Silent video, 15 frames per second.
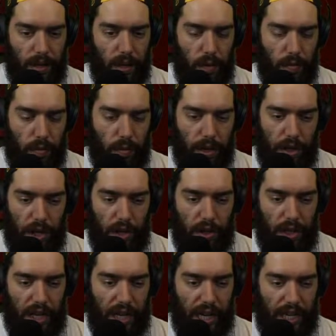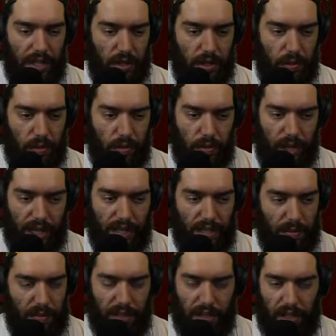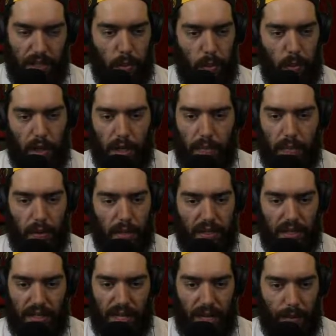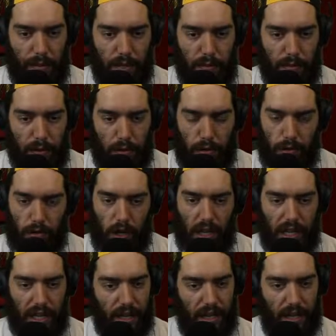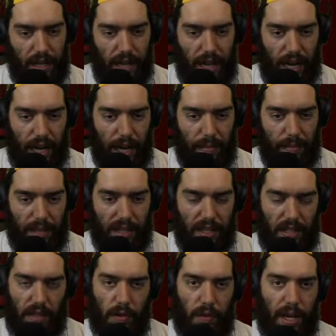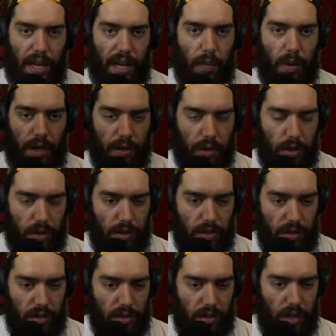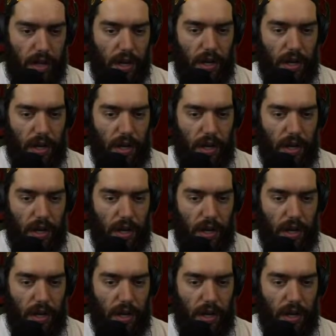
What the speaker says: really only nets you like something like 20 poison damage per strike, because of the way that window closes.